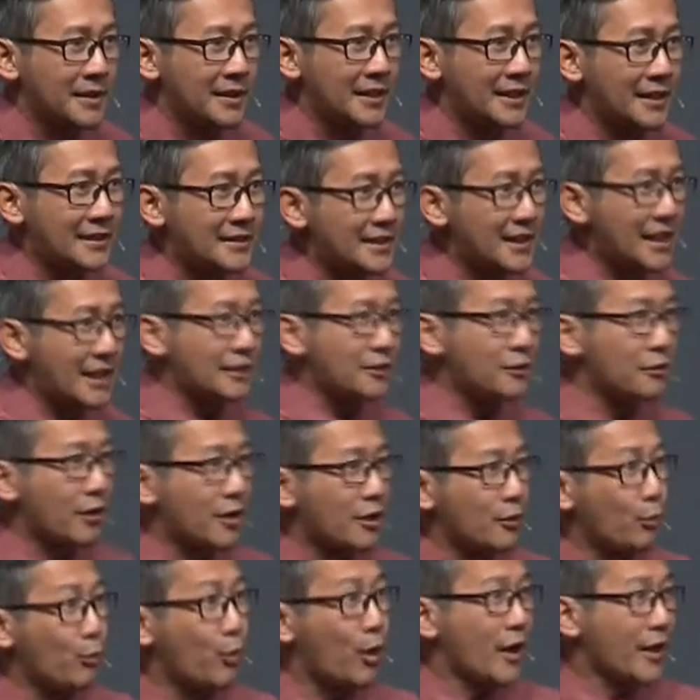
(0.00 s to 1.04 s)
It's like you
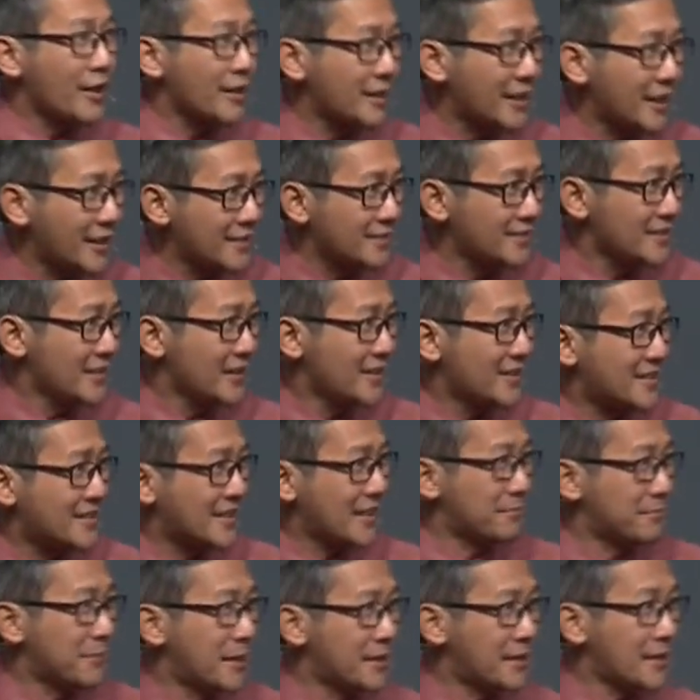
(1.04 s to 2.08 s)
are warning
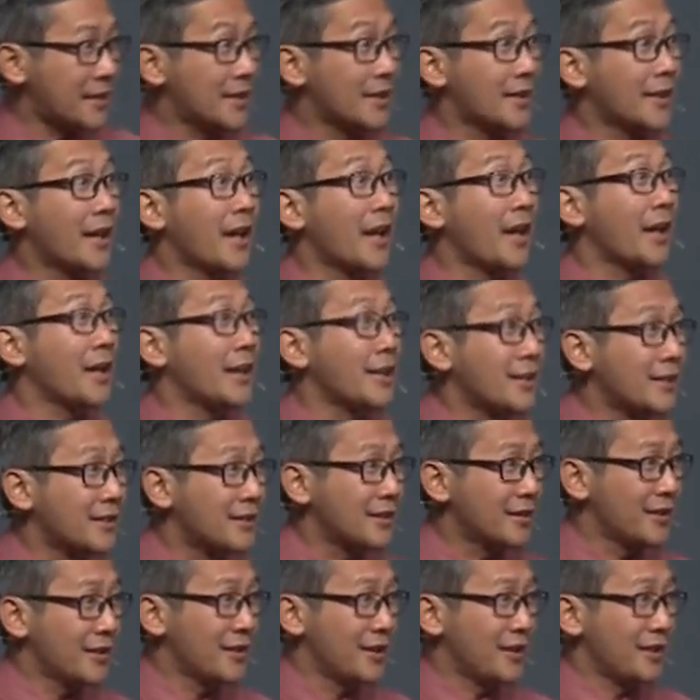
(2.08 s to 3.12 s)
somebody hey,
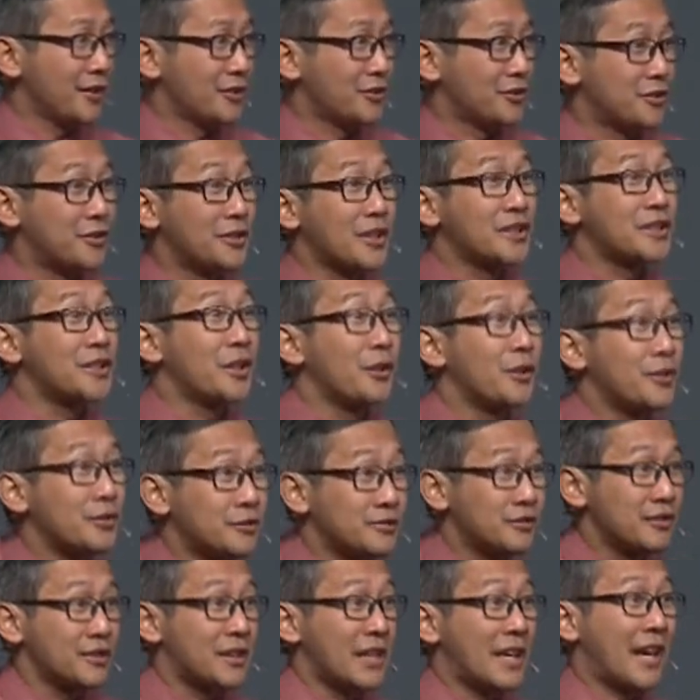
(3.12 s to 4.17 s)
do not go
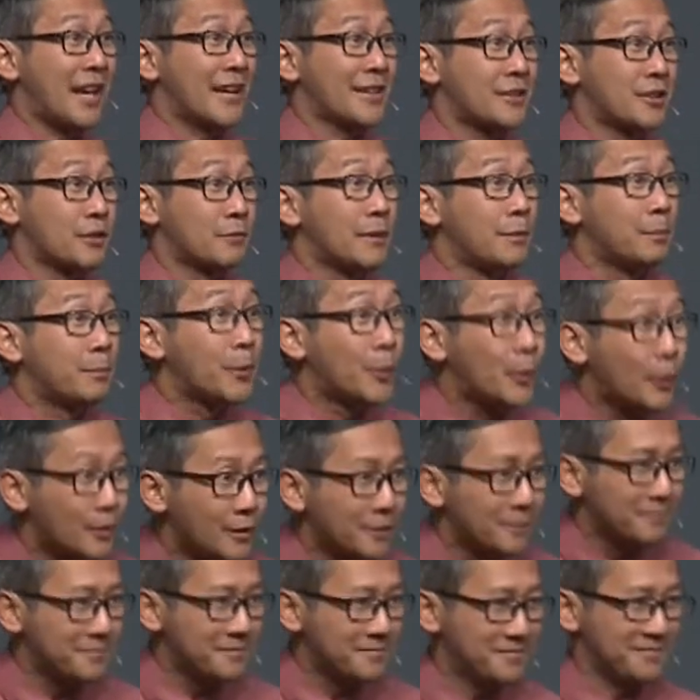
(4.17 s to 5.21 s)
to the edge of the pool.